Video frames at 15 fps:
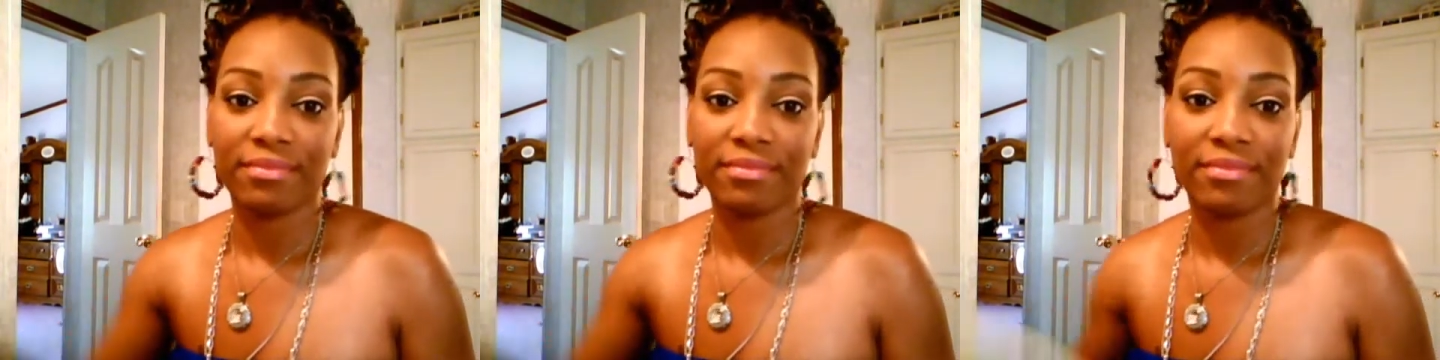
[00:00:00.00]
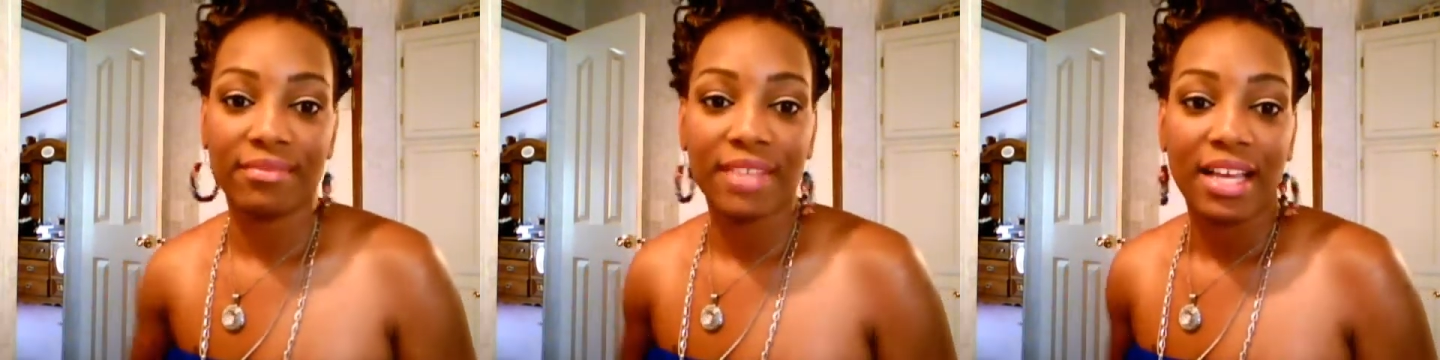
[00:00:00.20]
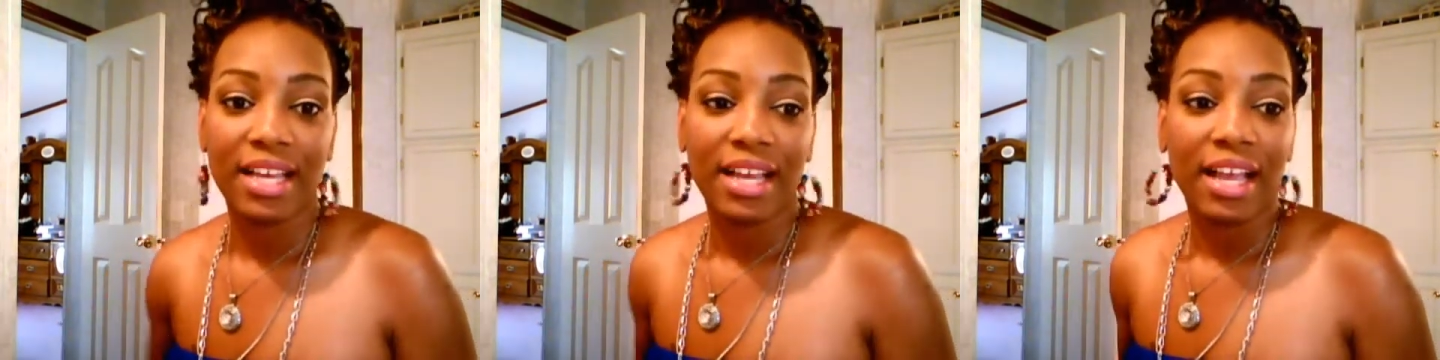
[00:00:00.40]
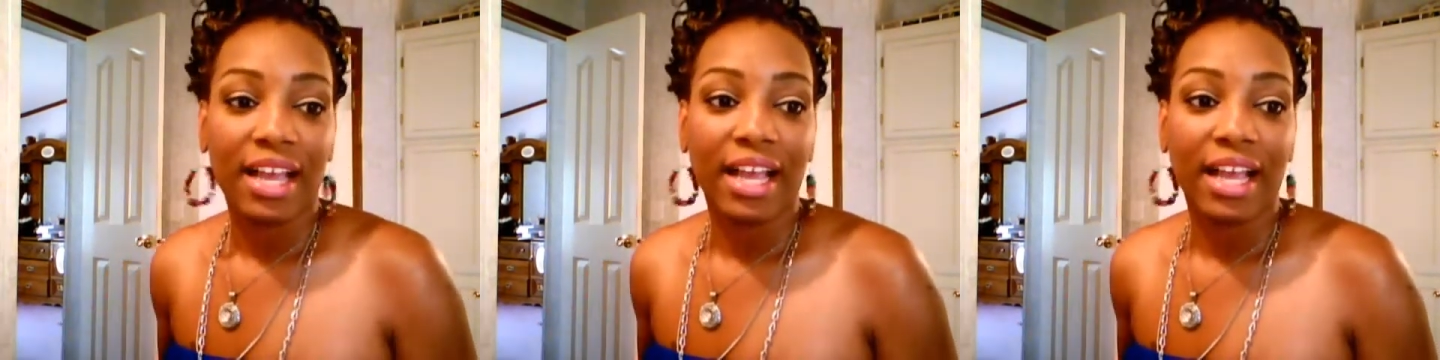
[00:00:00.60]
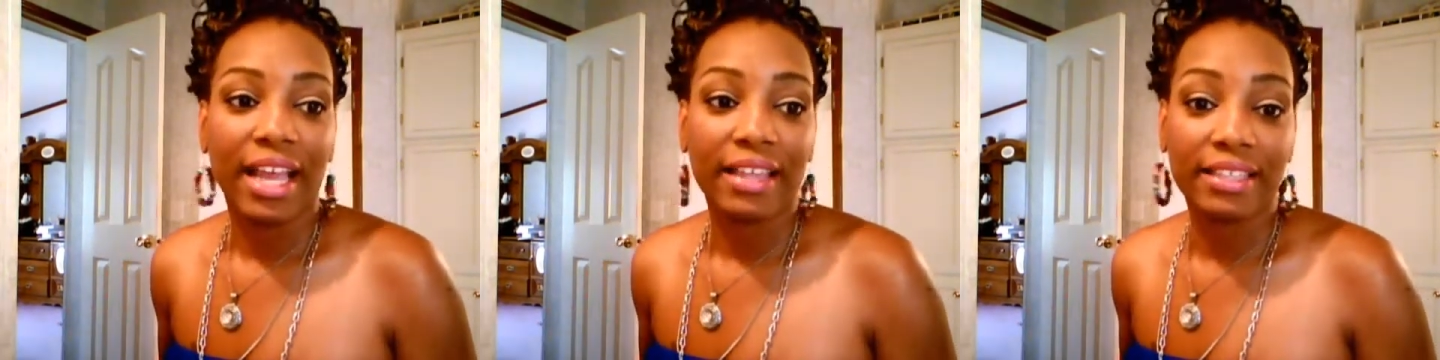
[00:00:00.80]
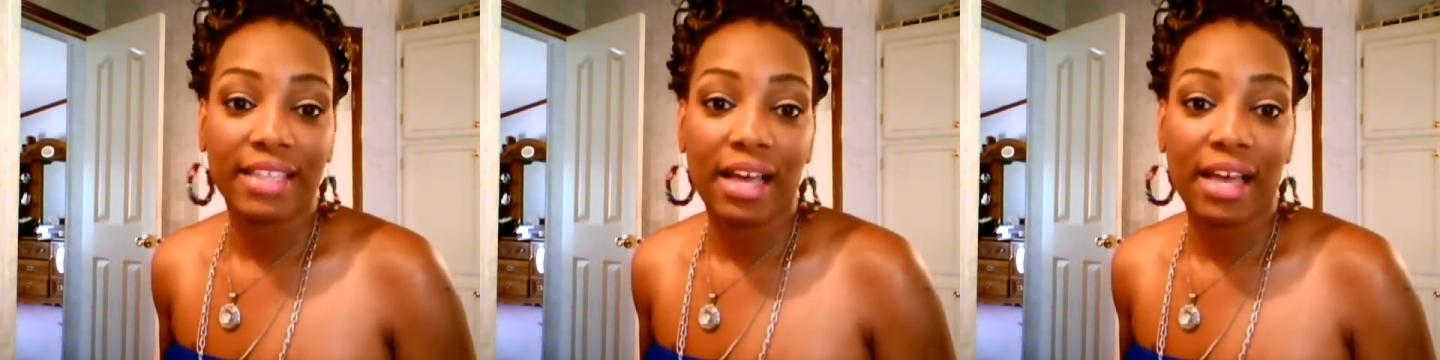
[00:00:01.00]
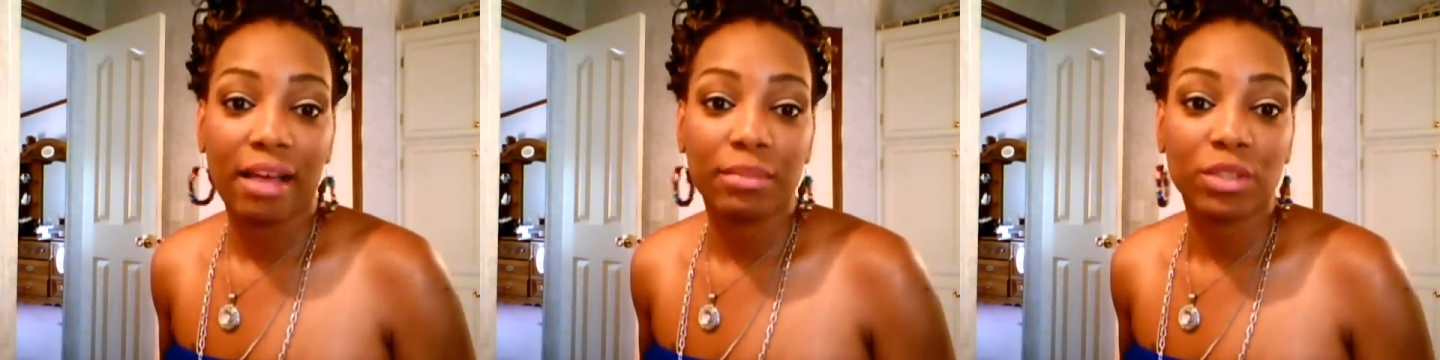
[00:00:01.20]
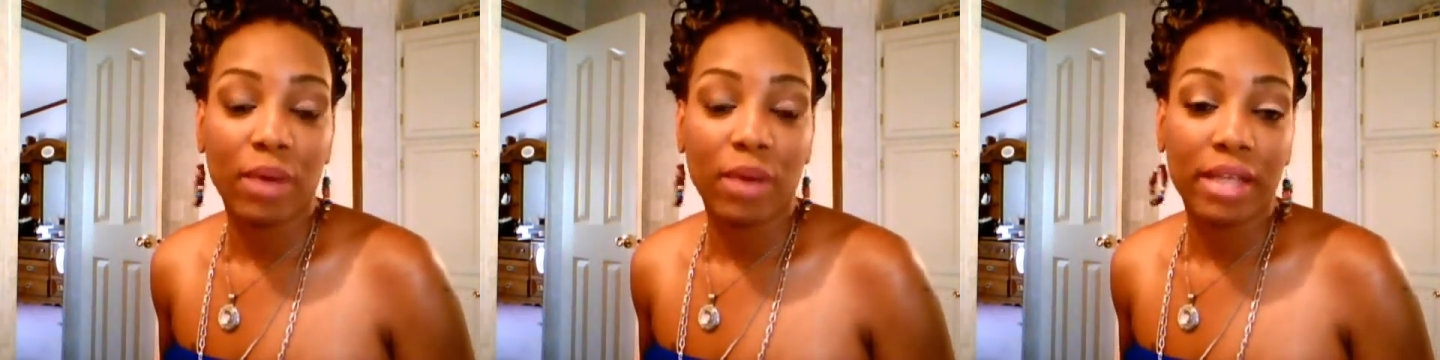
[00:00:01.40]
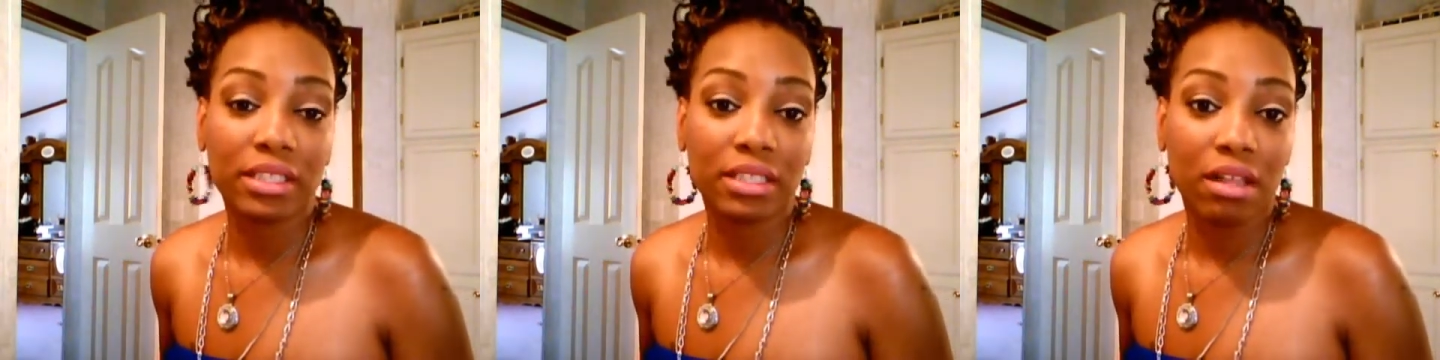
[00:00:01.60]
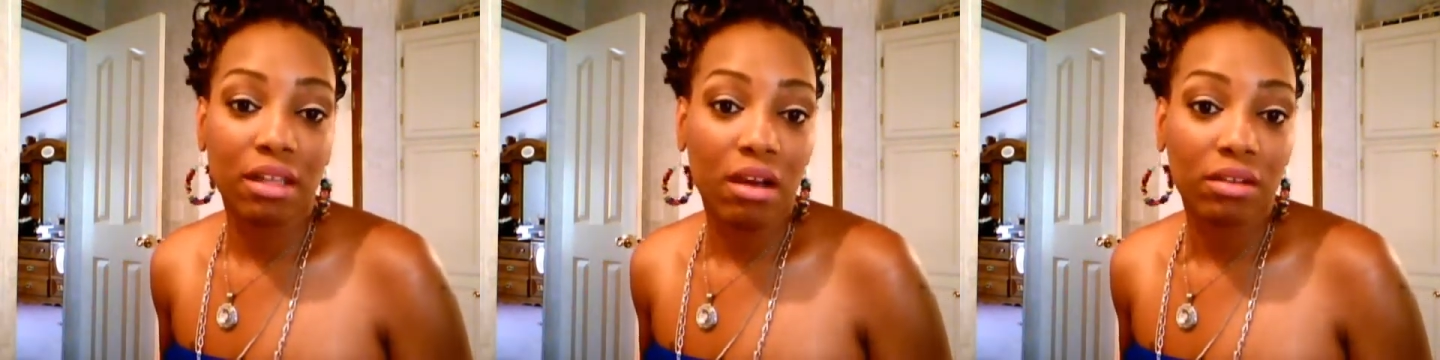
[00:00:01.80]
at the time. So I just
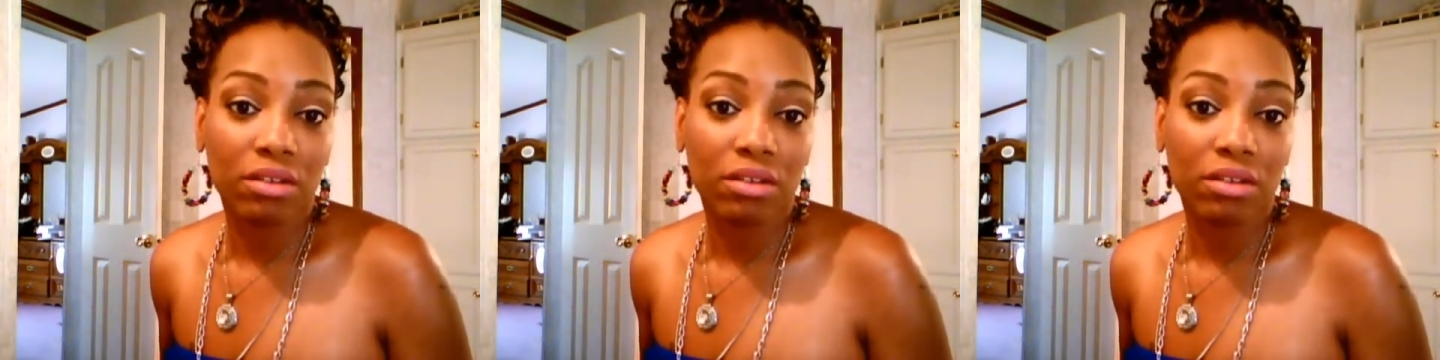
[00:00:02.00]
logged